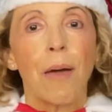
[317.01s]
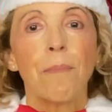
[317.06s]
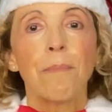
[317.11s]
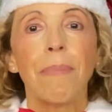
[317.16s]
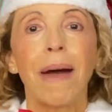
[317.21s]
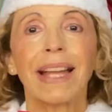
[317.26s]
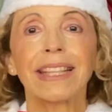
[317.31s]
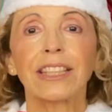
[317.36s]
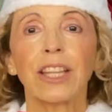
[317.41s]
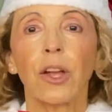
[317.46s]

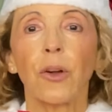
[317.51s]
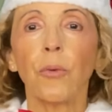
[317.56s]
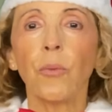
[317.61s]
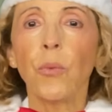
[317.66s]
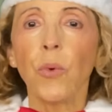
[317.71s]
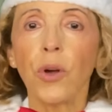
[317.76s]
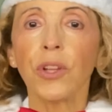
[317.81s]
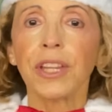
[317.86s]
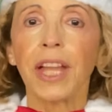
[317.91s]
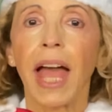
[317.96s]
But
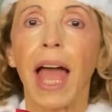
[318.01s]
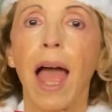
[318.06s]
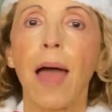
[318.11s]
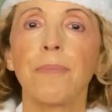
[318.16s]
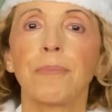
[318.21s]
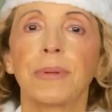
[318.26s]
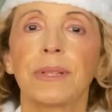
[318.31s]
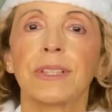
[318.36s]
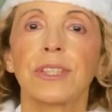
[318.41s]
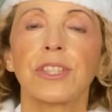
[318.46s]
what
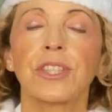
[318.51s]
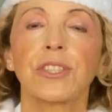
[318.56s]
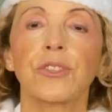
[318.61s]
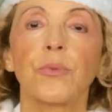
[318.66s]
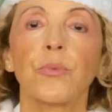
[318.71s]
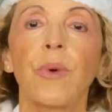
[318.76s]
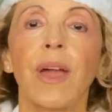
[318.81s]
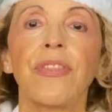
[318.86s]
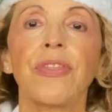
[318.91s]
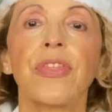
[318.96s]
happens
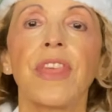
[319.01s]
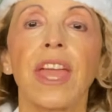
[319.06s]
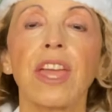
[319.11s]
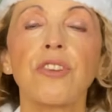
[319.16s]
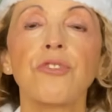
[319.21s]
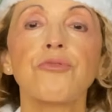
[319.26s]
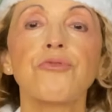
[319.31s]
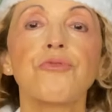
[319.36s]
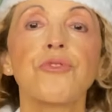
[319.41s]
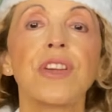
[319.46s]
when
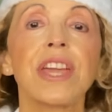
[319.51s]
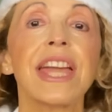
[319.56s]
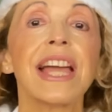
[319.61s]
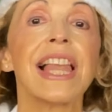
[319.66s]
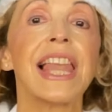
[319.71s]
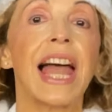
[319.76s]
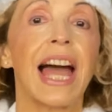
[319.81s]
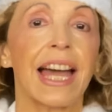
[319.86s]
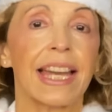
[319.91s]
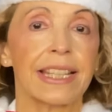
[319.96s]
they
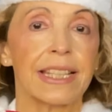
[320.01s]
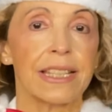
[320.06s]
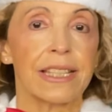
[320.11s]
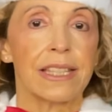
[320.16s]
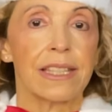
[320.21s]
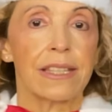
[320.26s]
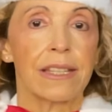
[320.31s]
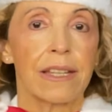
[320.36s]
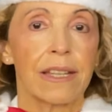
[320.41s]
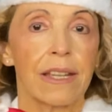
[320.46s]

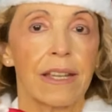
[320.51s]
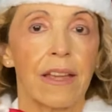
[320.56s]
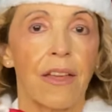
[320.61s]
realize